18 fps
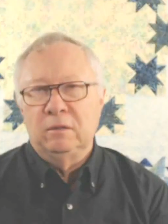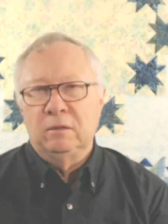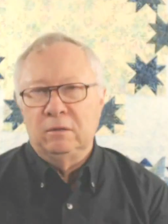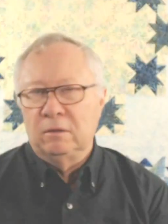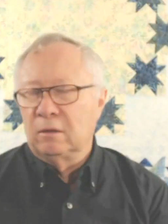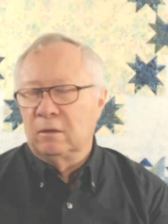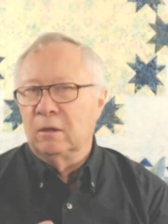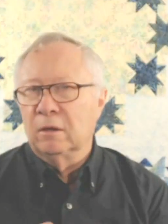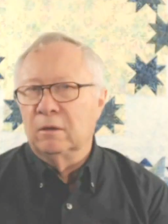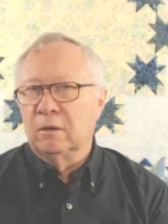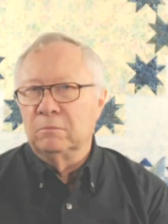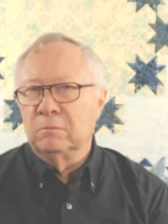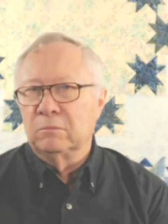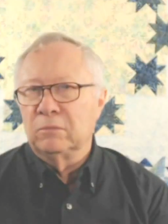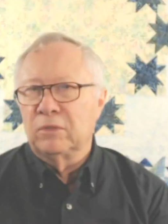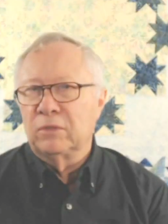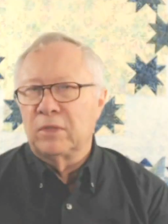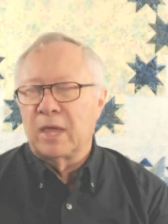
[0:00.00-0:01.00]

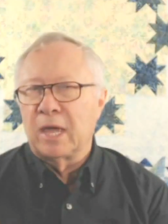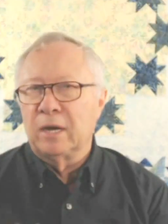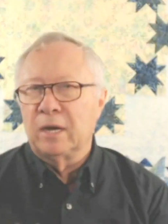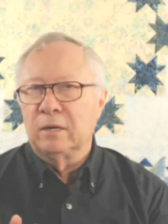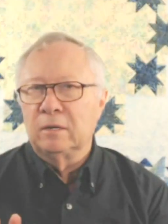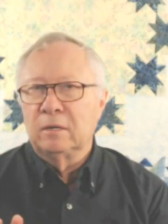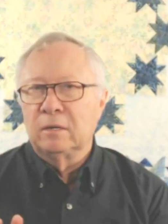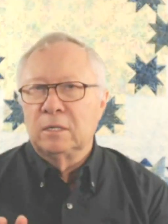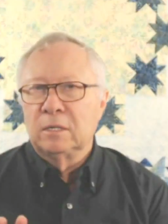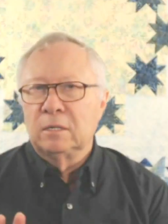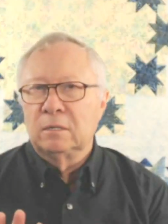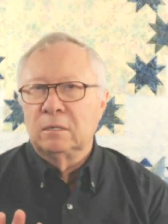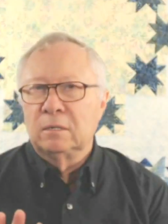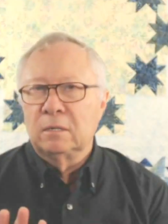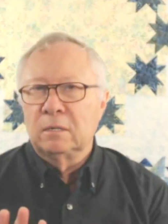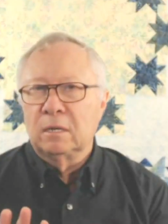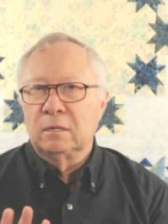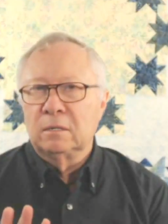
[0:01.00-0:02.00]
that
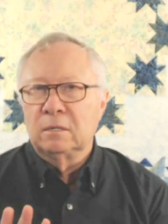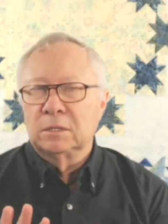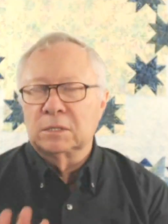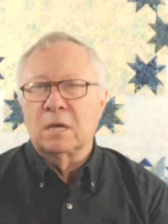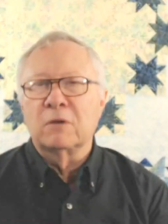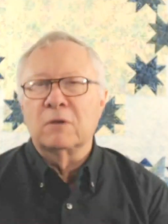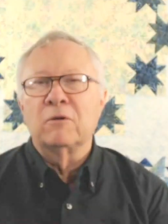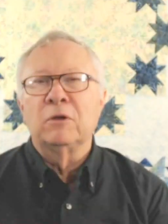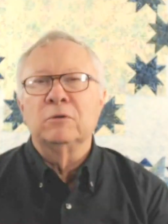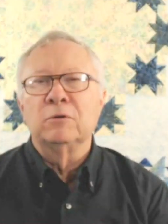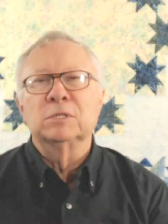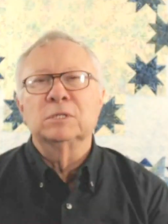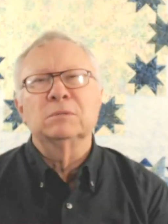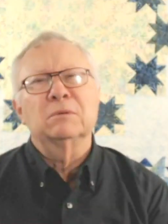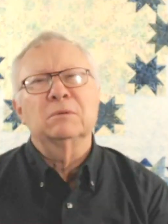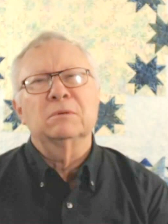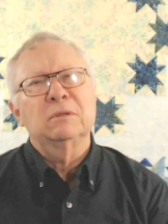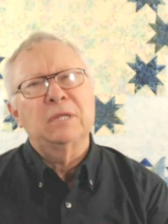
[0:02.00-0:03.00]
songwriters
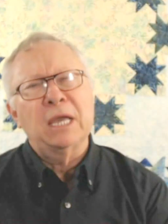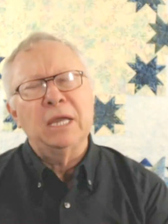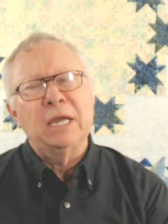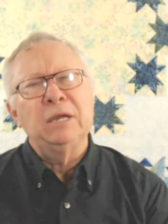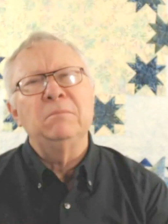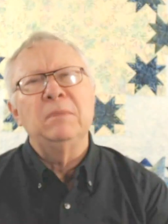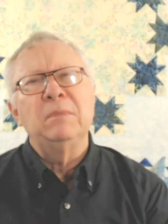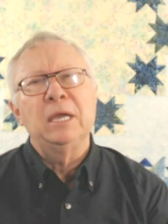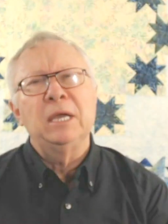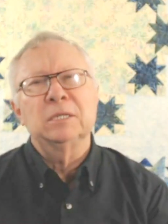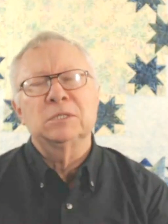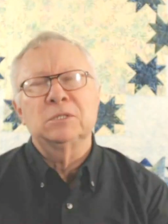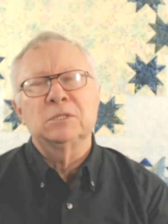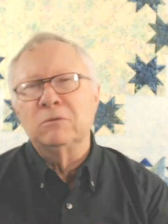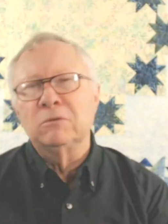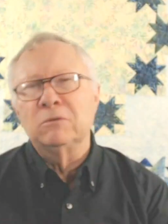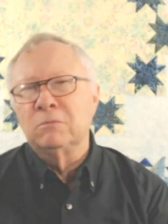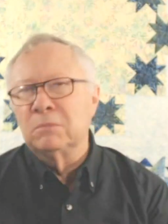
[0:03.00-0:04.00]
tend to make
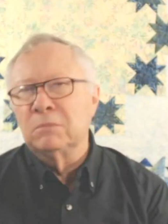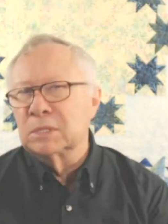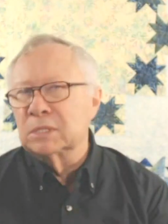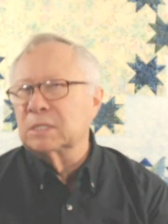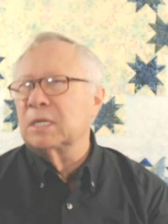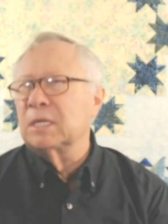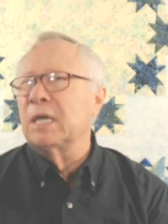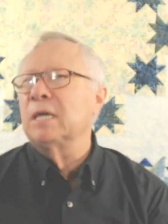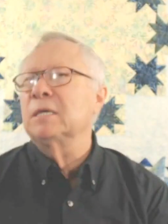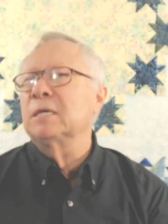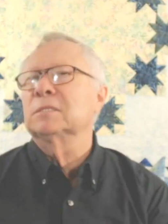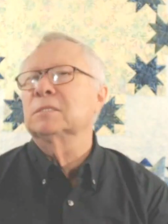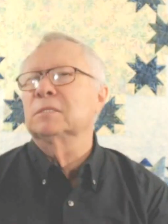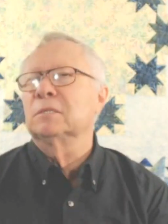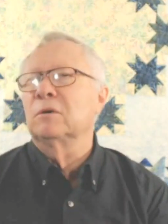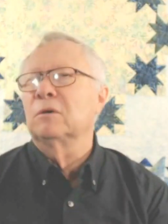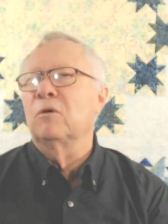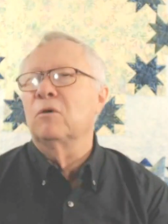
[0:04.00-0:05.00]
certain
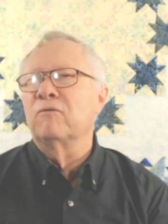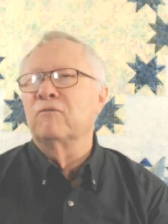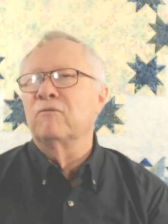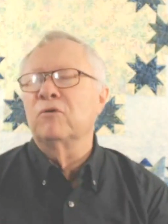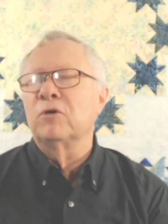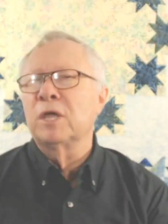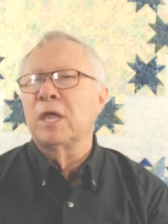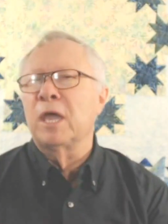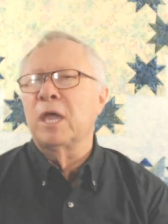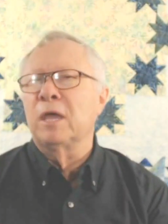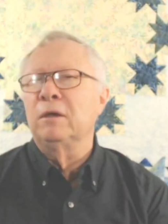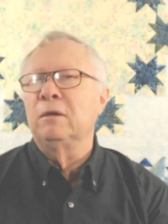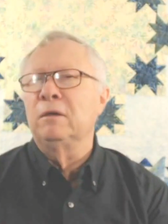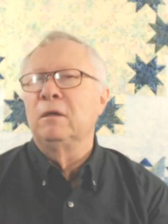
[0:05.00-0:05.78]
mistakes over again,